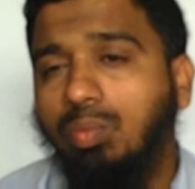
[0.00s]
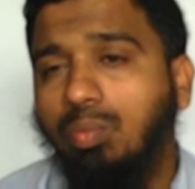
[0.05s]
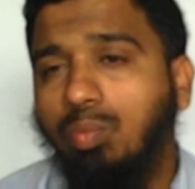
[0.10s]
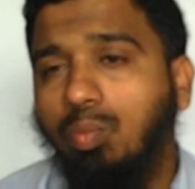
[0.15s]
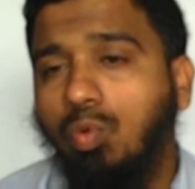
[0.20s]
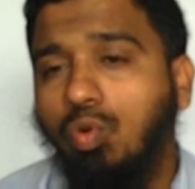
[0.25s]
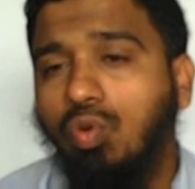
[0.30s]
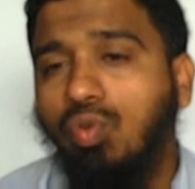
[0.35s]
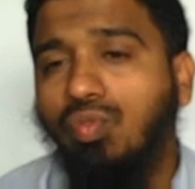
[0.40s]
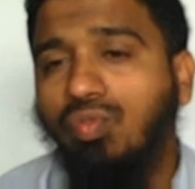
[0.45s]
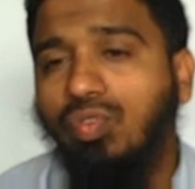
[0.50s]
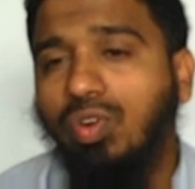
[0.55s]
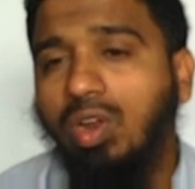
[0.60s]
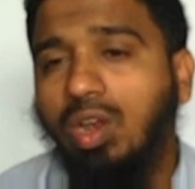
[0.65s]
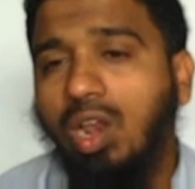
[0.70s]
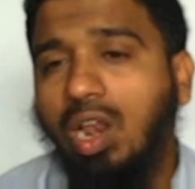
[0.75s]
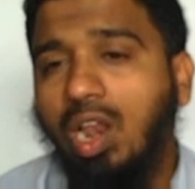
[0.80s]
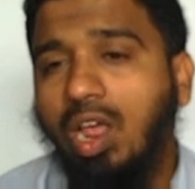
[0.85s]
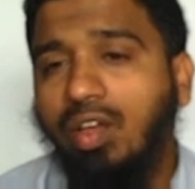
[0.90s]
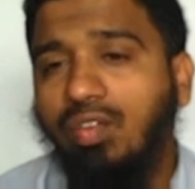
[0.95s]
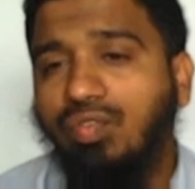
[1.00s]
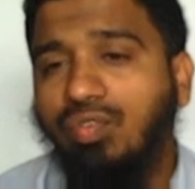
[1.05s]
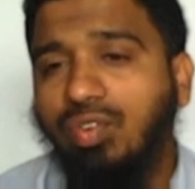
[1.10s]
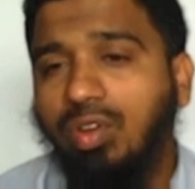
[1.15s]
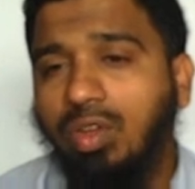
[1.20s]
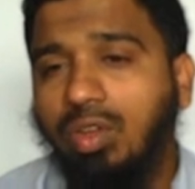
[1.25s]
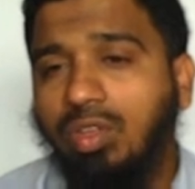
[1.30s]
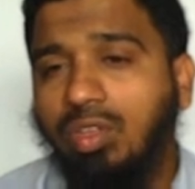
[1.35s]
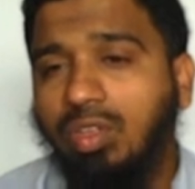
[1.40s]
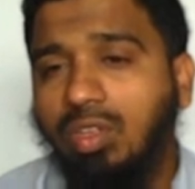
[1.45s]
move left,
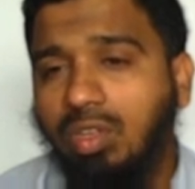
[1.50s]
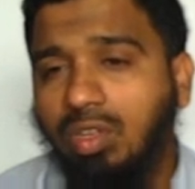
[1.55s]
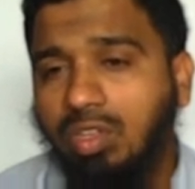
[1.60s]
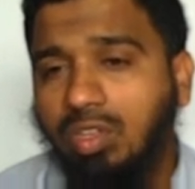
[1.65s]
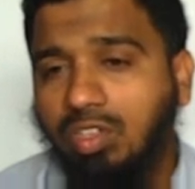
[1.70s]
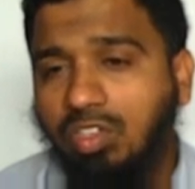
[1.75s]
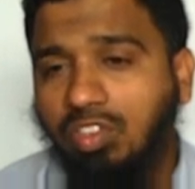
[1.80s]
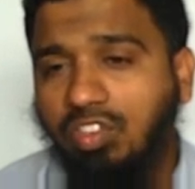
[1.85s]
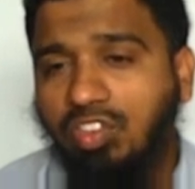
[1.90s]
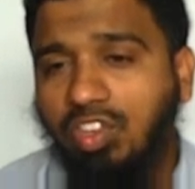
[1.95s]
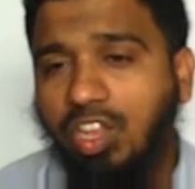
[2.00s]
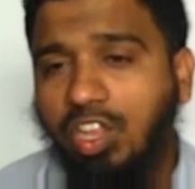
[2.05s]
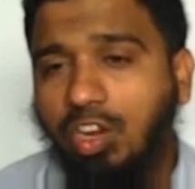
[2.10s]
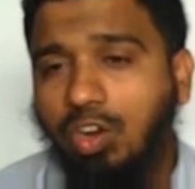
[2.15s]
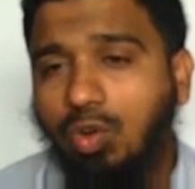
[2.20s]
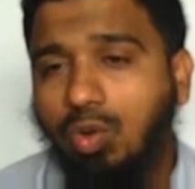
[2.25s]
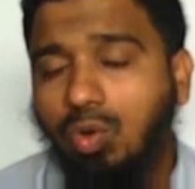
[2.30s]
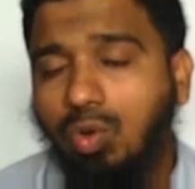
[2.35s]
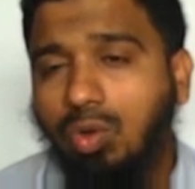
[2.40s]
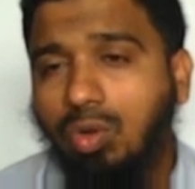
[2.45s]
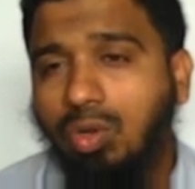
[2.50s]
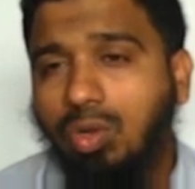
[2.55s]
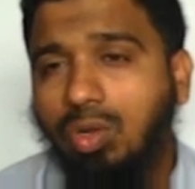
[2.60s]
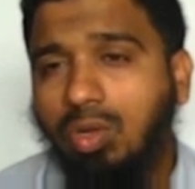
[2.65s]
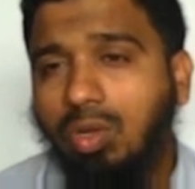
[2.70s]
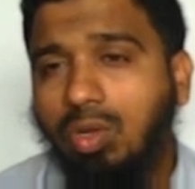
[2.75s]
0